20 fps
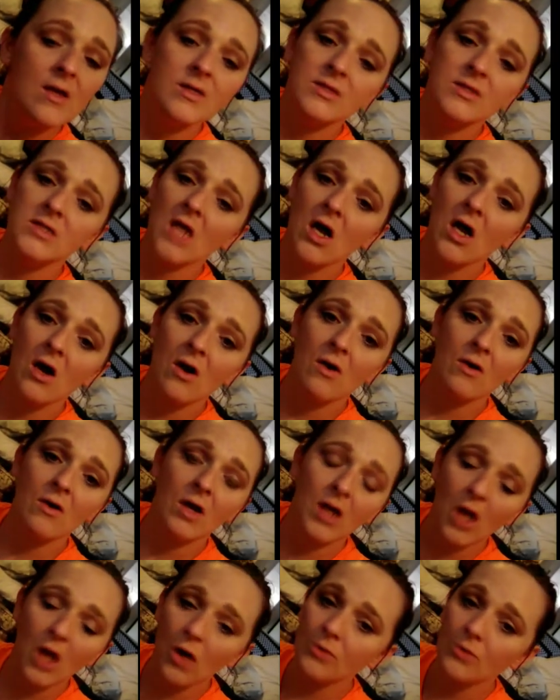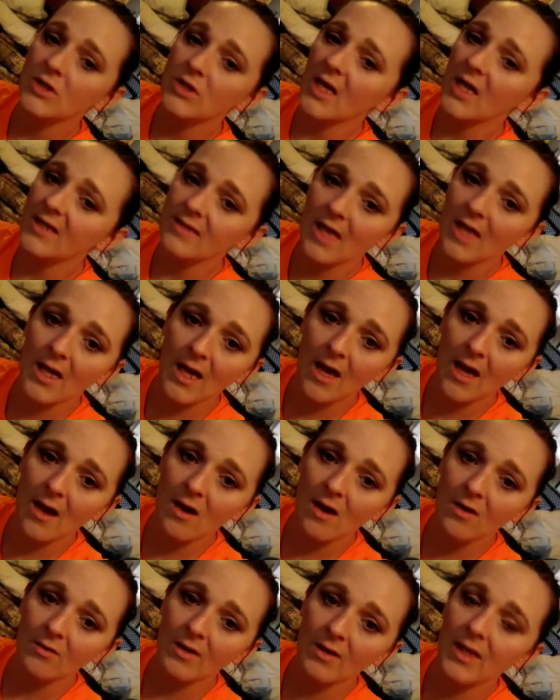so go check that
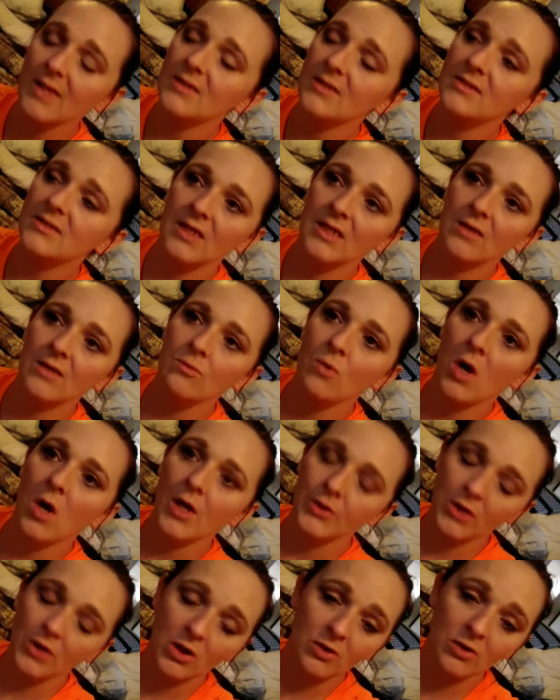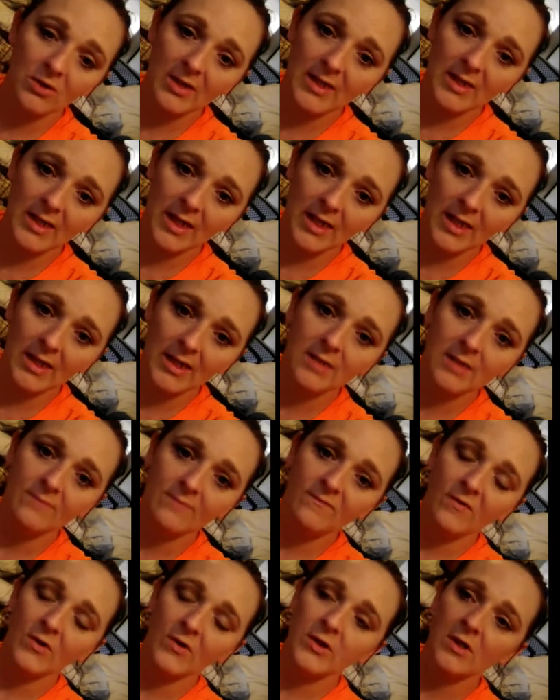out and see what you're going to need
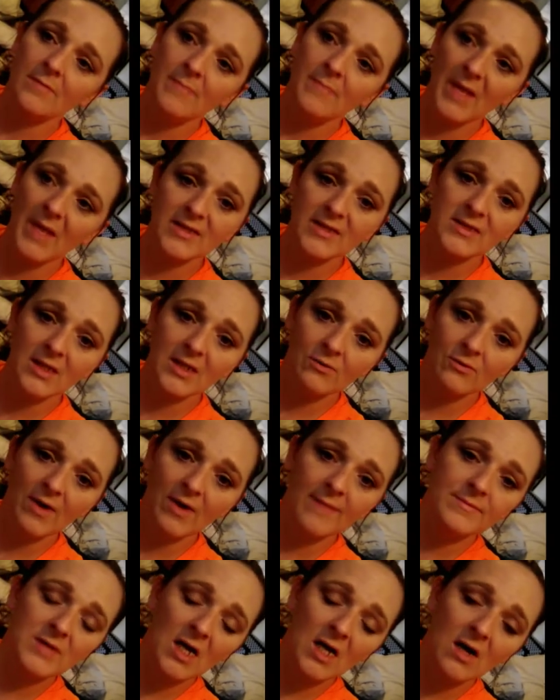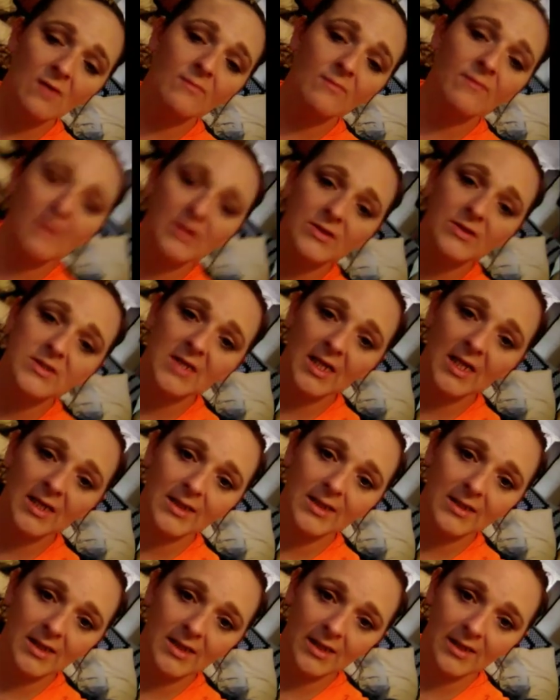for your basic reptile first
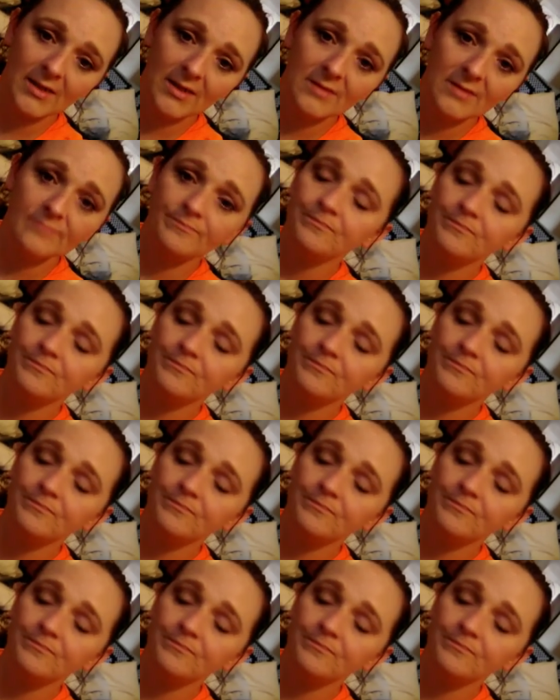aid kit.